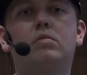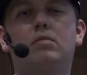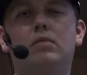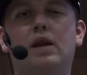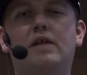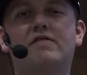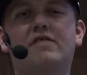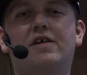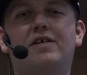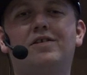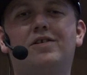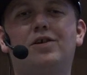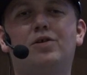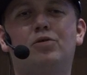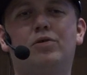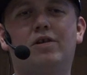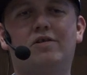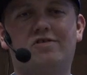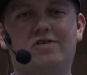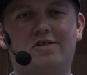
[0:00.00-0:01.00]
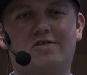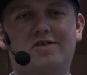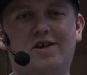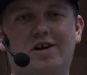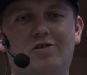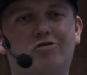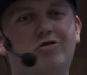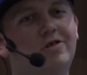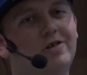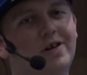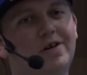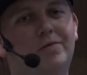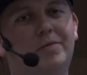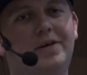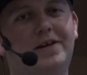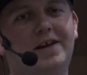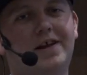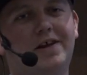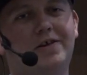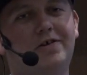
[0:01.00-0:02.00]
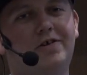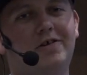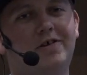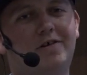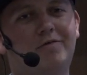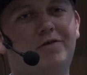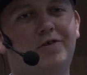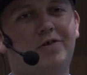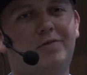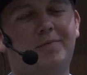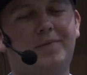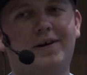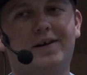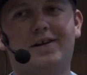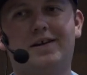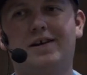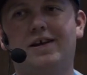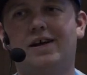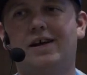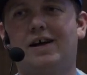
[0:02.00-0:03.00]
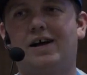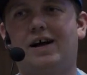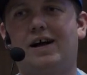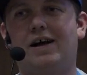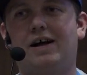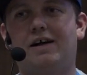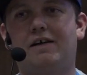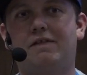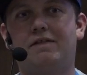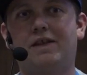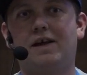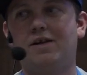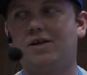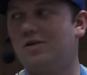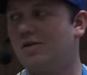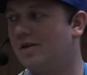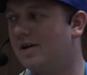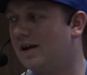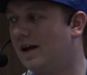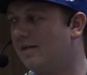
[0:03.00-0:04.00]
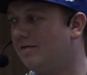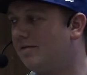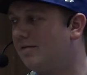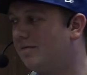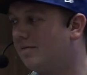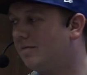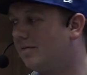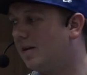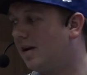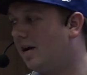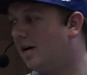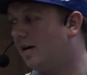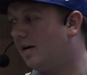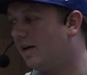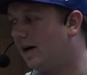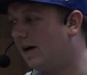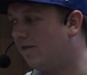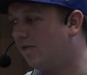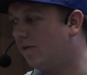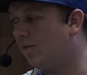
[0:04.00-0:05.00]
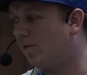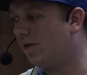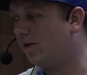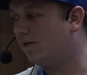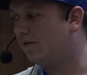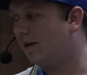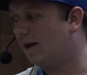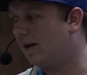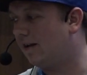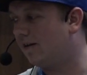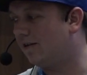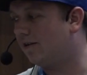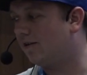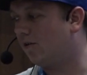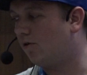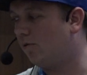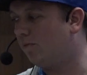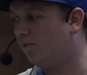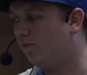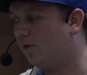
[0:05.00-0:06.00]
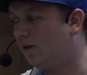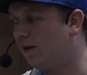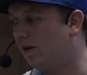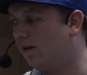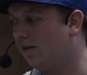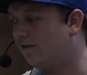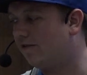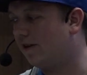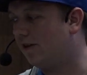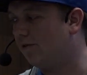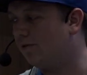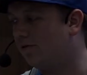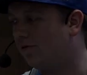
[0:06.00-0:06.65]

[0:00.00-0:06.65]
Let's continue this discussion a little bit later, if you don't mind. Thank you again, everyone, and hopefully see you